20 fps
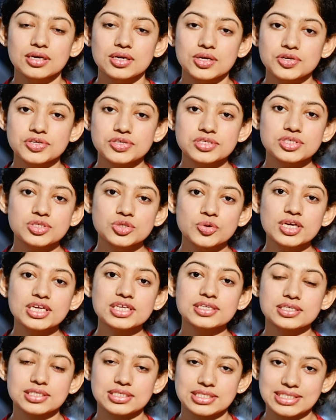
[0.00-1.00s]
You should do
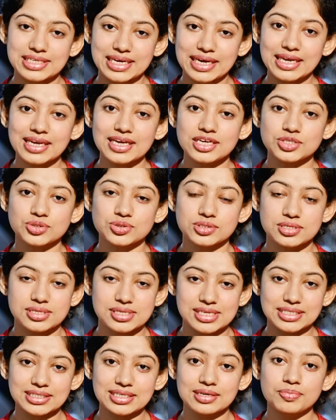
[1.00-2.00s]
it daily to
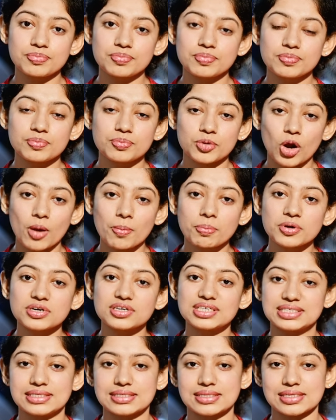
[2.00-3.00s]
see the
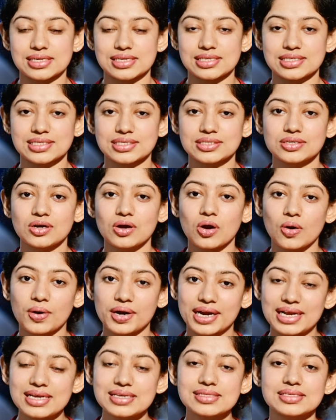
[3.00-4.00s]
proper result
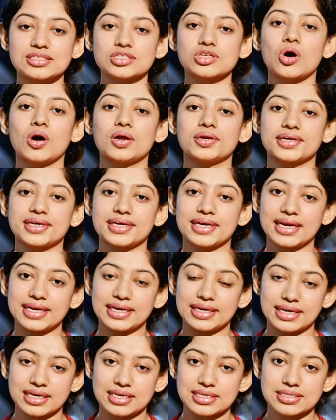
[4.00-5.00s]
or else in the
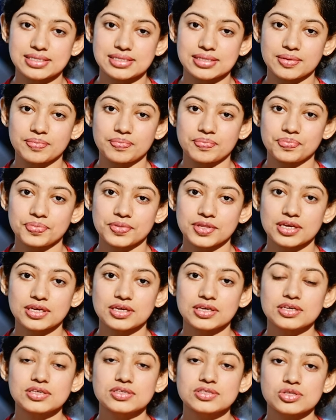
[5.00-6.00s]
alternate days.
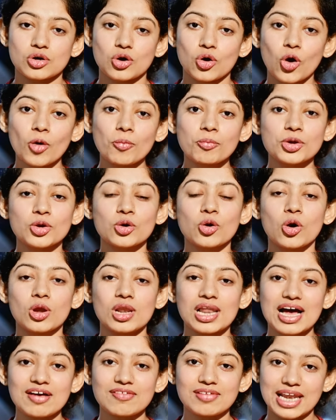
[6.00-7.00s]
So hope you
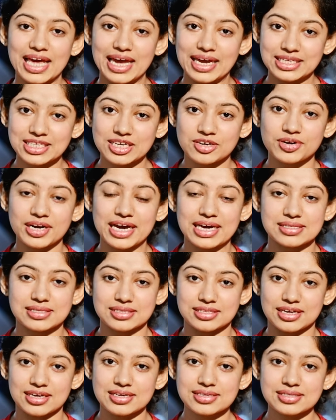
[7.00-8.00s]
all have liked our
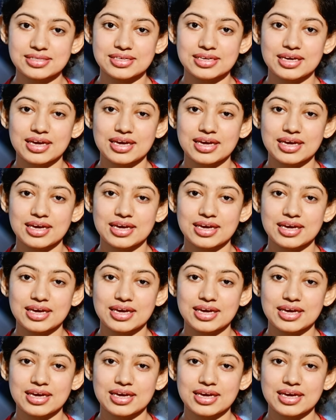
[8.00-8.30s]
asanas